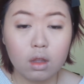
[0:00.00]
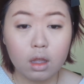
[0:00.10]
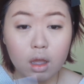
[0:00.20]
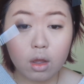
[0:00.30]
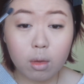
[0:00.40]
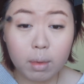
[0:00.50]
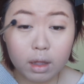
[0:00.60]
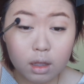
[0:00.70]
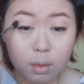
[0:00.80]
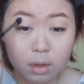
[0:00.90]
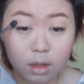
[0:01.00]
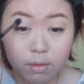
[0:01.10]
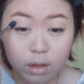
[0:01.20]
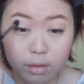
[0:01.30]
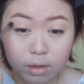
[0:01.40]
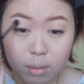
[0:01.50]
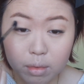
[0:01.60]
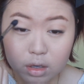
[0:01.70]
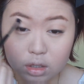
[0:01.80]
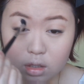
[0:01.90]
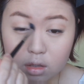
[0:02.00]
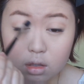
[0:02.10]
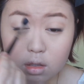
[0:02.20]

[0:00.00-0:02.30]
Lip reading: You can go back in with that fluffy brush just